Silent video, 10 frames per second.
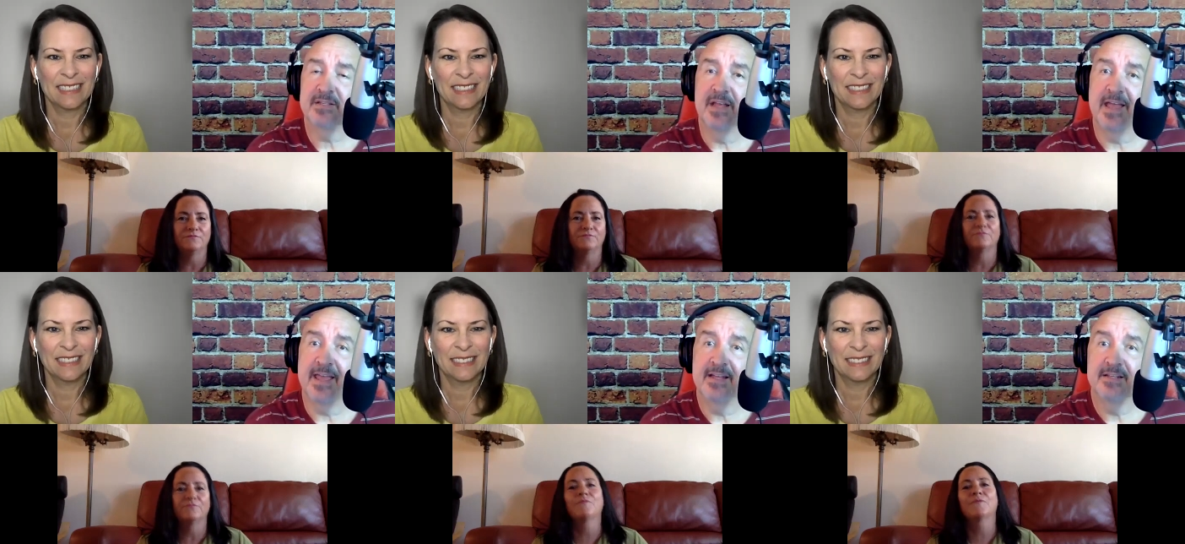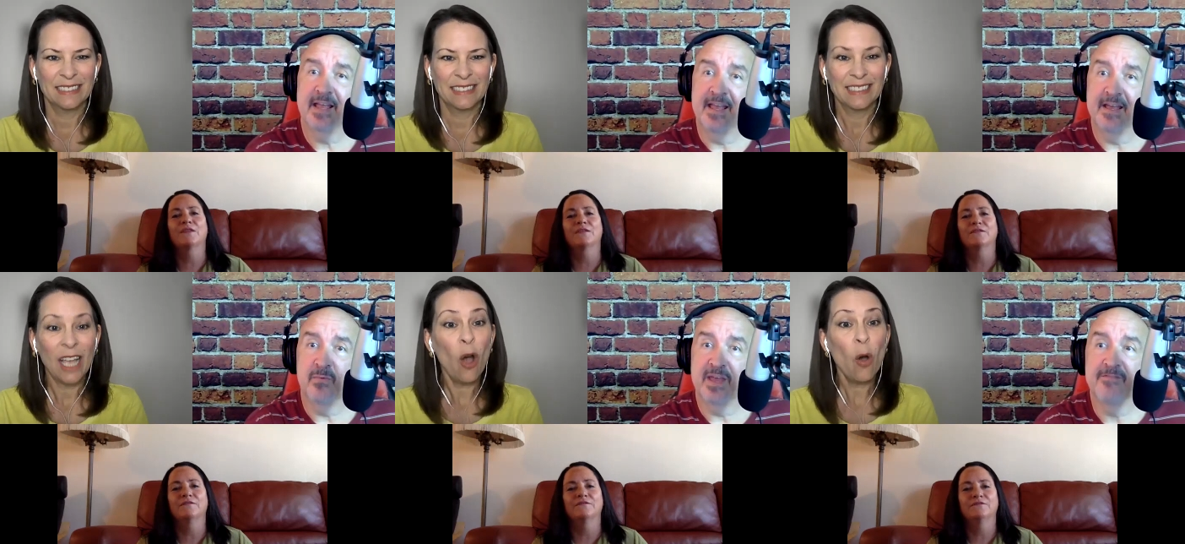Speaker 1: night,
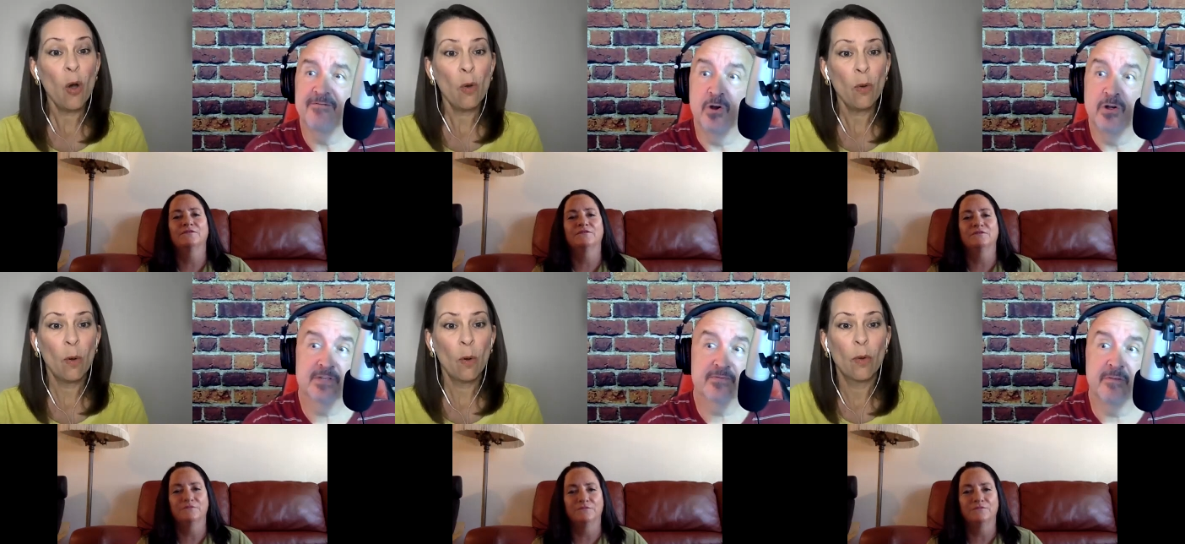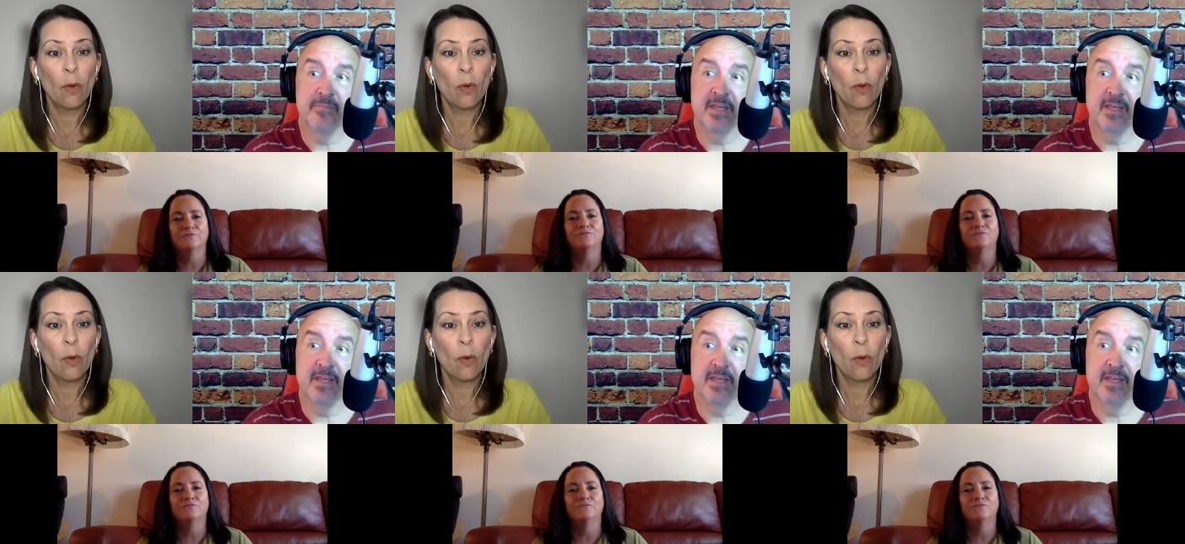and we had oh. folks from